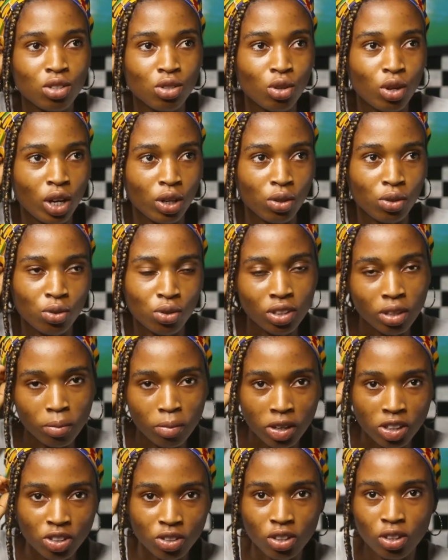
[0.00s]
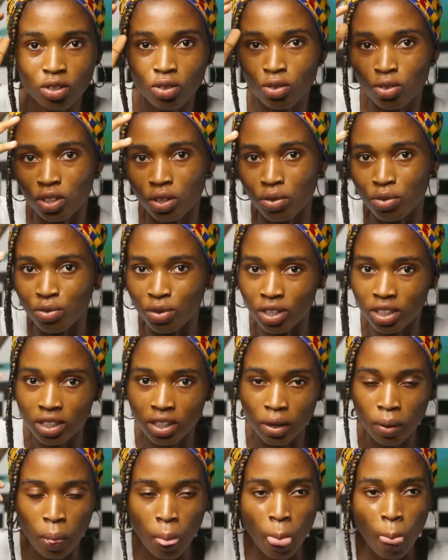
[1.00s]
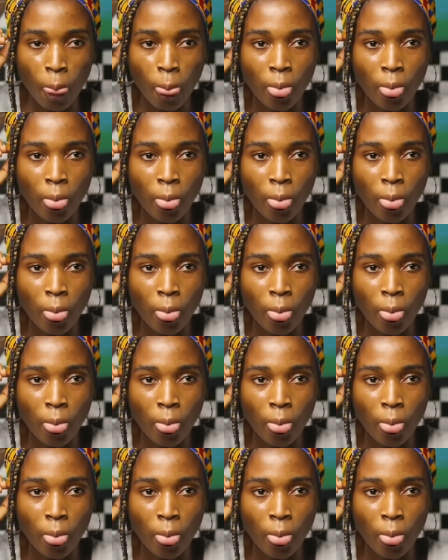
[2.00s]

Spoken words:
You know you're not good in much, you're not good in reading.